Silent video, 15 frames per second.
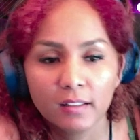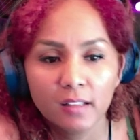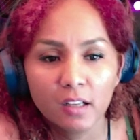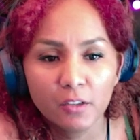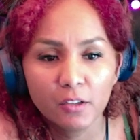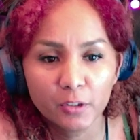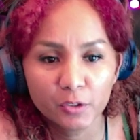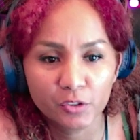
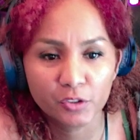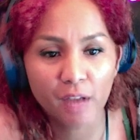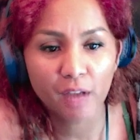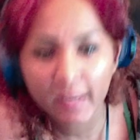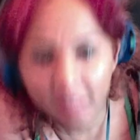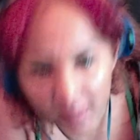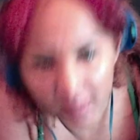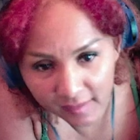Those
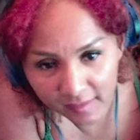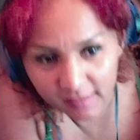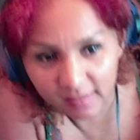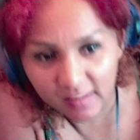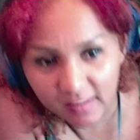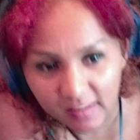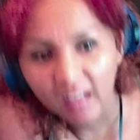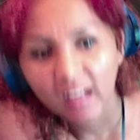tracks,
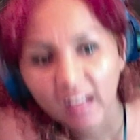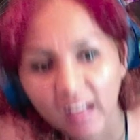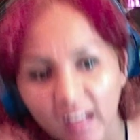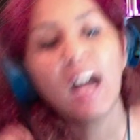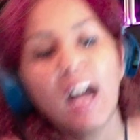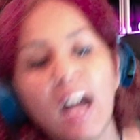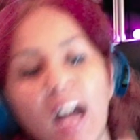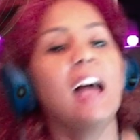
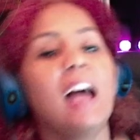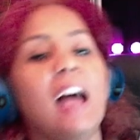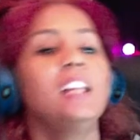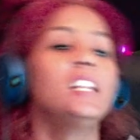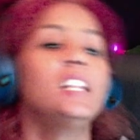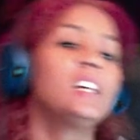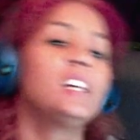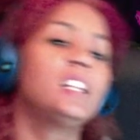I
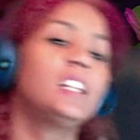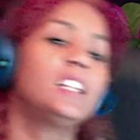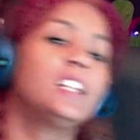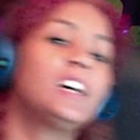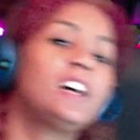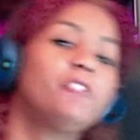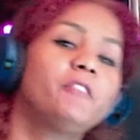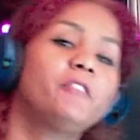
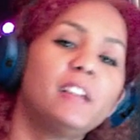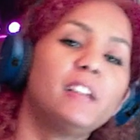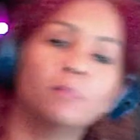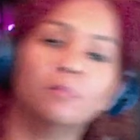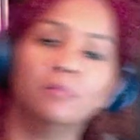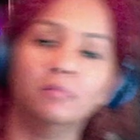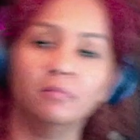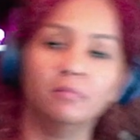love
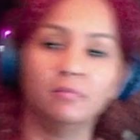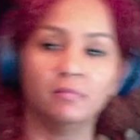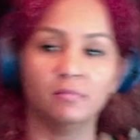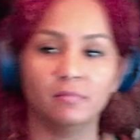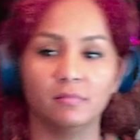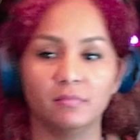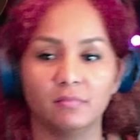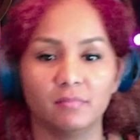them.
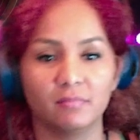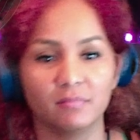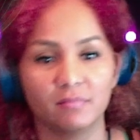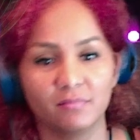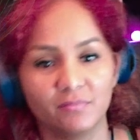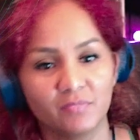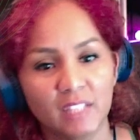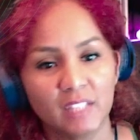
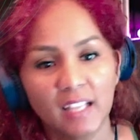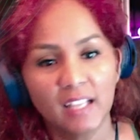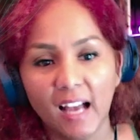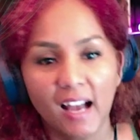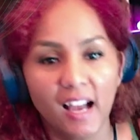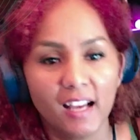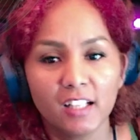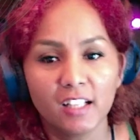
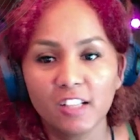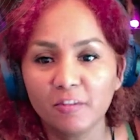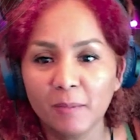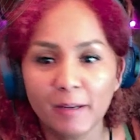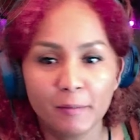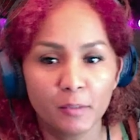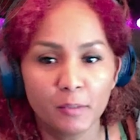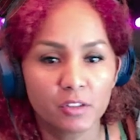I love my
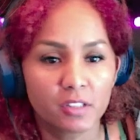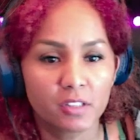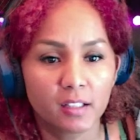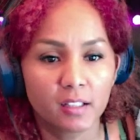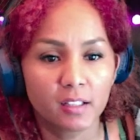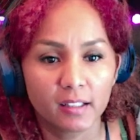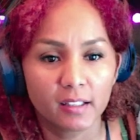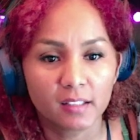music,
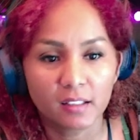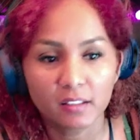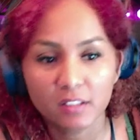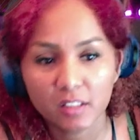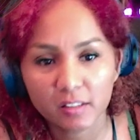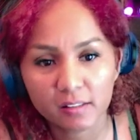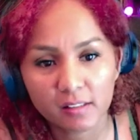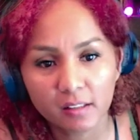guys. I
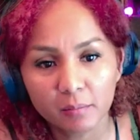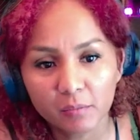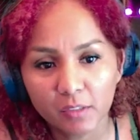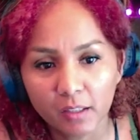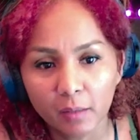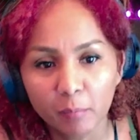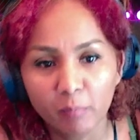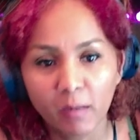just
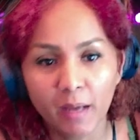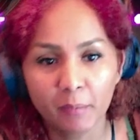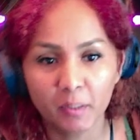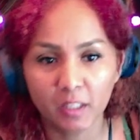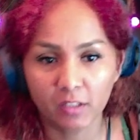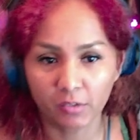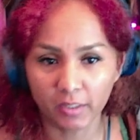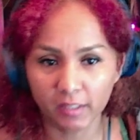might be
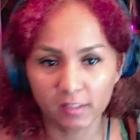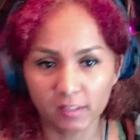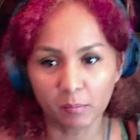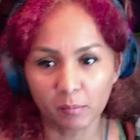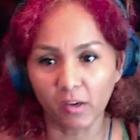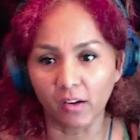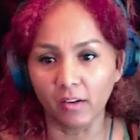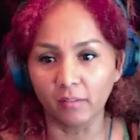crazy,
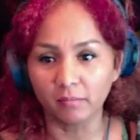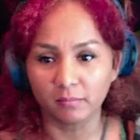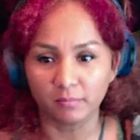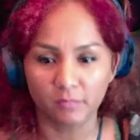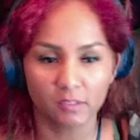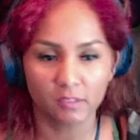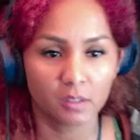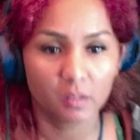but
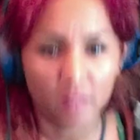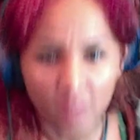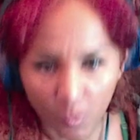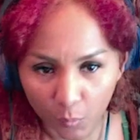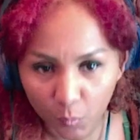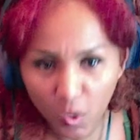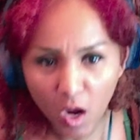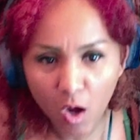
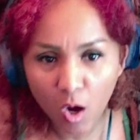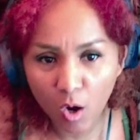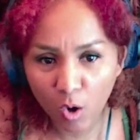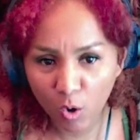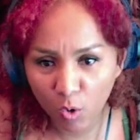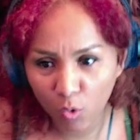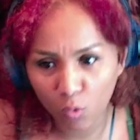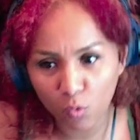
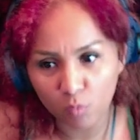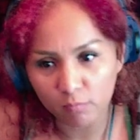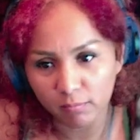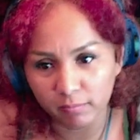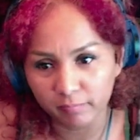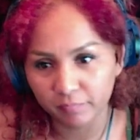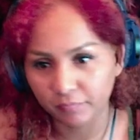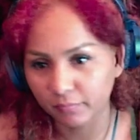woo!
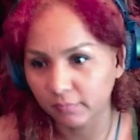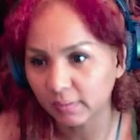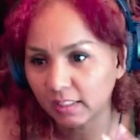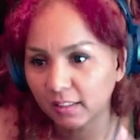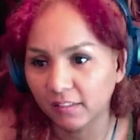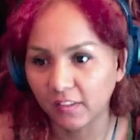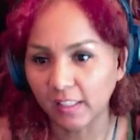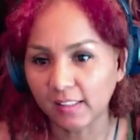
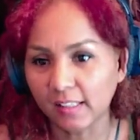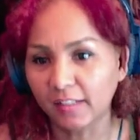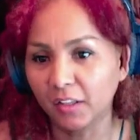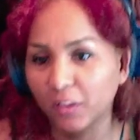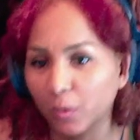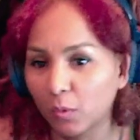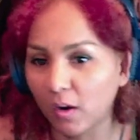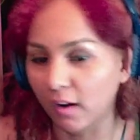That's
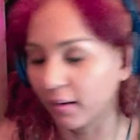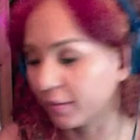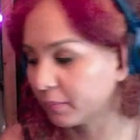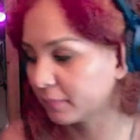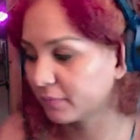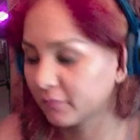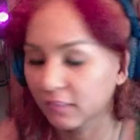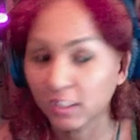another one.
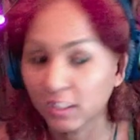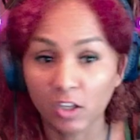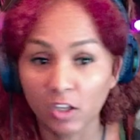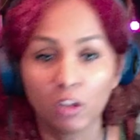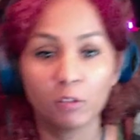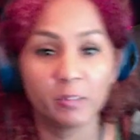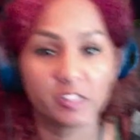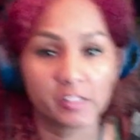It's
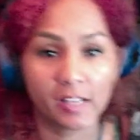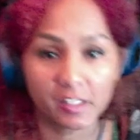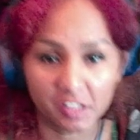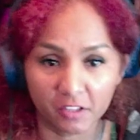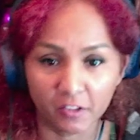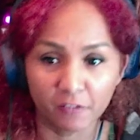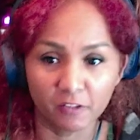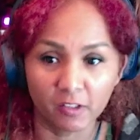called Versace
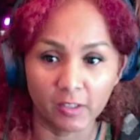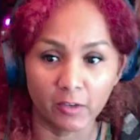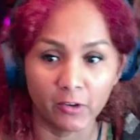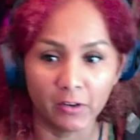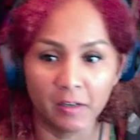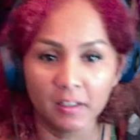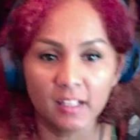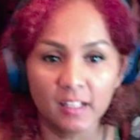on the Floor.
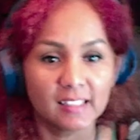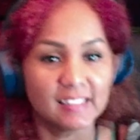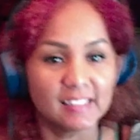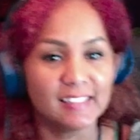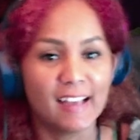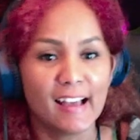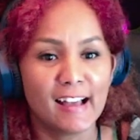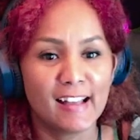
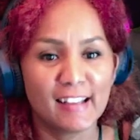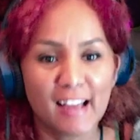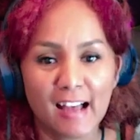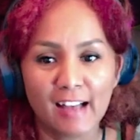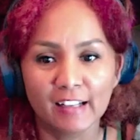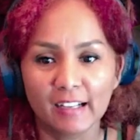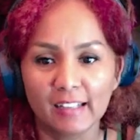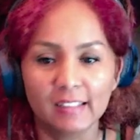Na na
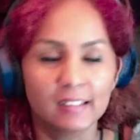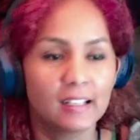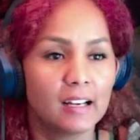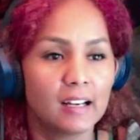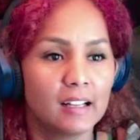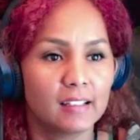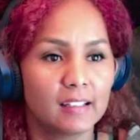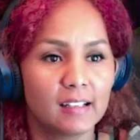
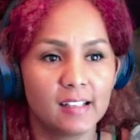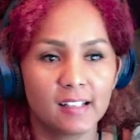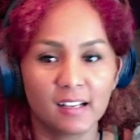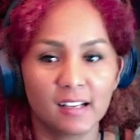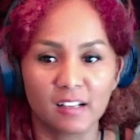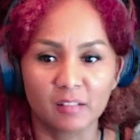na na na na.